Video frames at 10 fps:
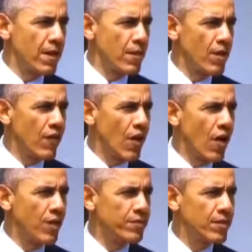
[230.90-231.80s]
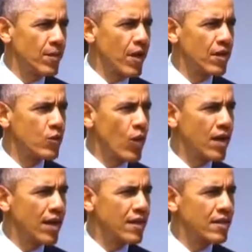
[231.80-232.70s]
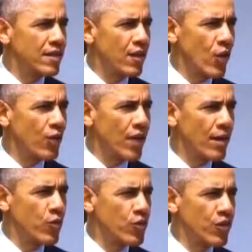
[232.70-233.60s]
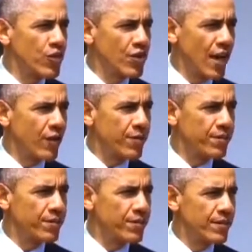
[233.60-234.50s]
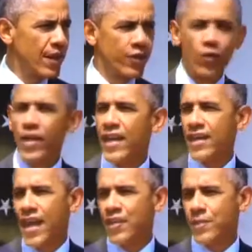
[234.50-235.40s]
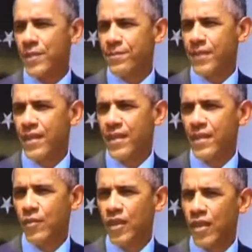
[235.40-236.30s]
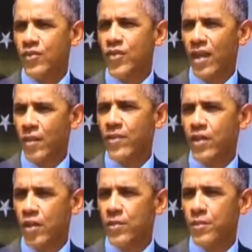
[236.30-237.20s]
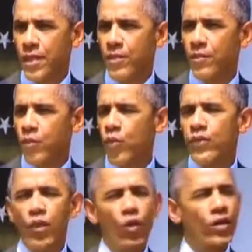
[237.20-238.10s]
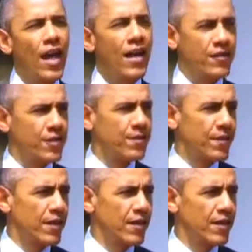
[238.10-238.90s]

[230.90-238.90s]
Above all, Americans want to get to know their neighbors to the south. And through that engagement, we can also help the Cuban people improve their own lives.